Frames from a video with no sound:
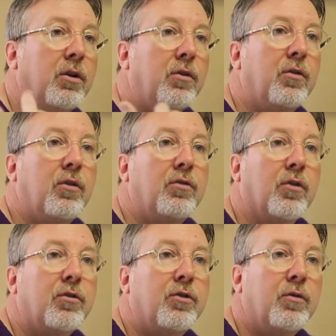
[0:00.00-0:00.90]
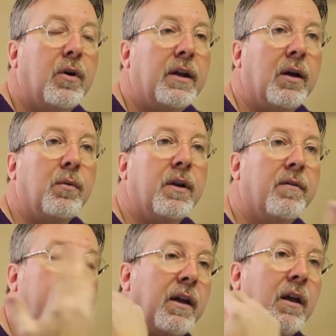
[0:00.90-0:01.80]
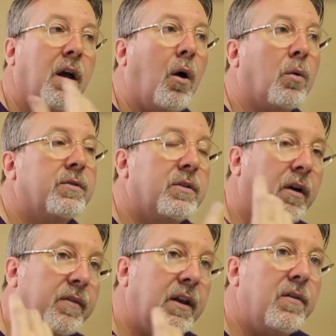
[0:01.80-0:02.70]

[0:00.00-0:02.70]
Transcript: you start to get rid of the old stuff,